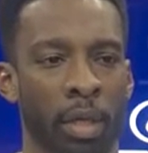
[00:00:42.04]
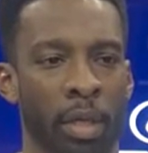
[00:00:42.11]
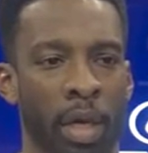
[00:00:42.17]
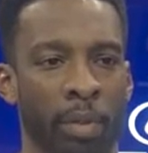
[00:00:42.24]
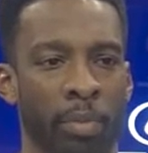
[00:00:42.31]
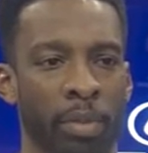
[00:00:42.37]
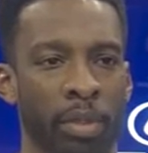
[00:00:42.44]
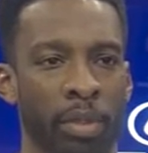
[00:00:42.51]

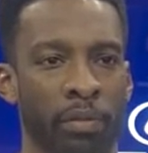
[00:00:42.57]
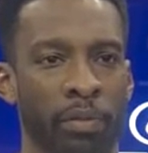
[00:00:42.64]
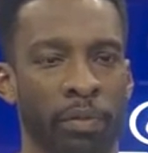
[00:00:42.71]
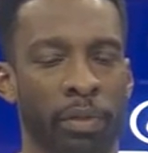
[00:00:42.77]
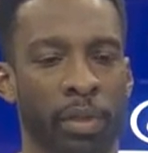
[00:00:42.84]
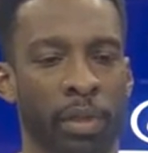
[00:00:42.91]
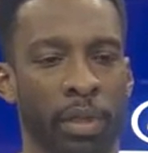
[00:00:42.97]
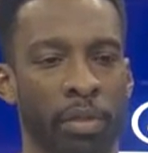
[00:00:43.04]
I believe,
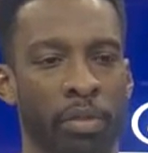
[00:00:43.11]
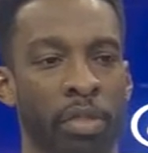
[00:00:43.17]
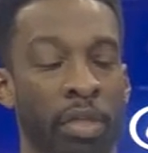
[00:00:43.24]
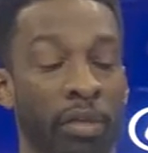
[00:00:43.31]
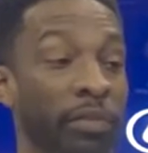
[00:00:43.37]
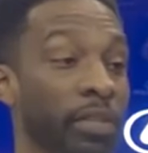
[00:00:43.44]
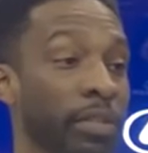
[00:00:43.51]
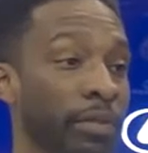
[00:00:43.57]
on the
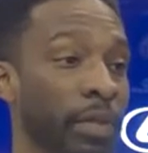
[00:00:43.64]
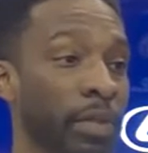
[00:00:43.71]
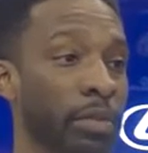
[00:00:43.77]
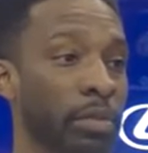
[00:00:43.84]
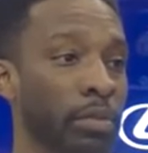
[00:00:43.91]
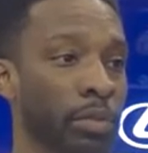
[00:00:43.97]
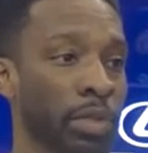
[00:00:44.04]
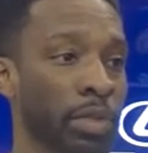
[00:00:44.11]
defensive
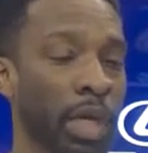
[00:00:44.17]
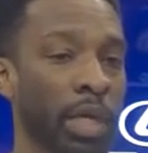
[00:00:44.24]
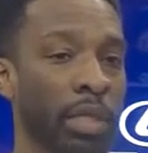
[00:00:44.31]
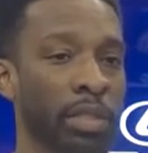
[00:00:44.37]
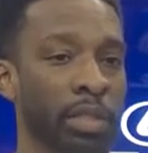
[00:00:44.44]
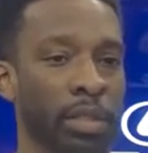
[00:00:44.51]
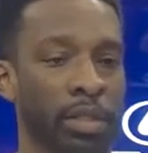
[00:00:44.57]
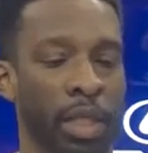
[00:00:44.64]
end, which got
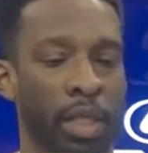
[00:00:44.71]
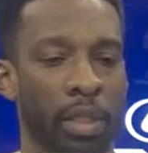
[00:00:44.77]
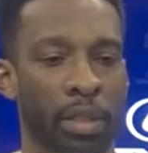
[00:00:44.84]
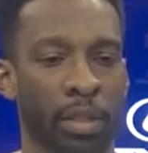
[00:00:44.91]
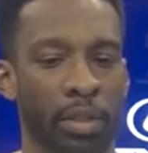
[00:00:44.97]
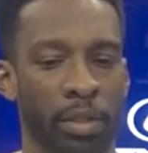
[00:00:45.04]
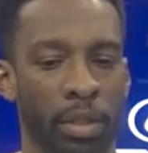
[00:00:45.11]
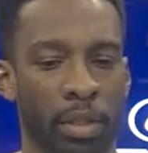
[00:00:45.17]
us out to that
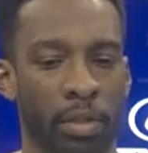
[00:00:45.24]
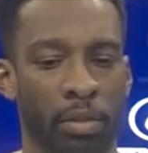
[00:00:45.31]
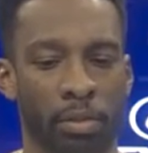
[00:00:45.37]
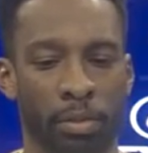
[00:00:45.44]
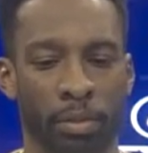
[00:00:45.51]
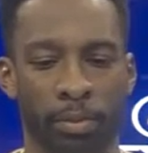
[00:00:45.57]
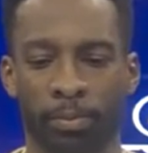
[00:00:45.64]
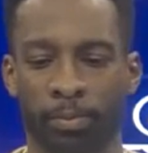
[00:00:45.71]
lead. So,
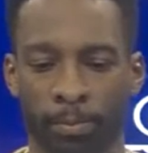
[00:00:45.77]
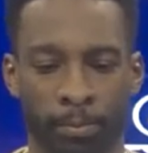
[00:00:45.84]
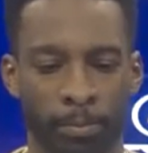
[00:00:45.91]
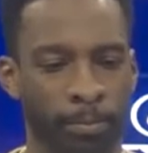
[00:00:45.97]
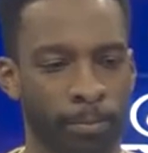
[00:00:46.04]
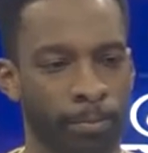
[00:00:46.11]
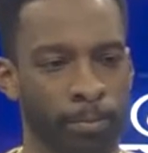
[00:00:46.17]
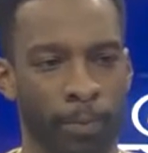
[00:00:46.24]

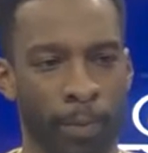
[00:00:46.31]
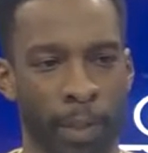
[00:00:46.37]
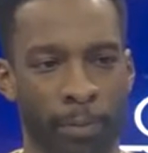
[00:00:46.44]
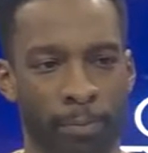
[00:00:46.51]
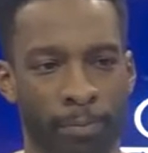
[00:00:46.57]
yeah.